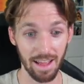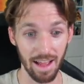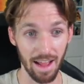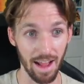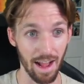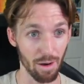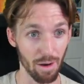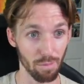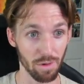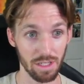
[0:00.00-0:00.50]

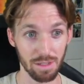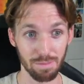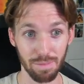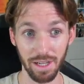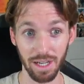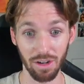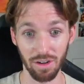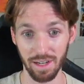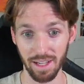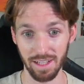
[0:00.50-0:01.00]
how much
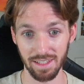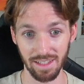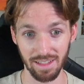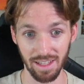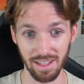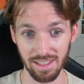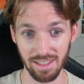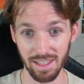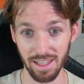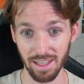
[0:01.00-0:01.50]
bigger it is in
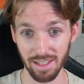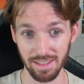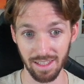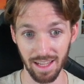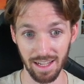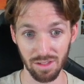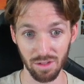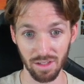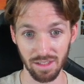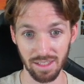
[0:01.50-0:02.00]
these things. And
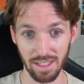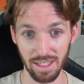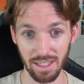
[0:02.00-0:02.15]
as you can see,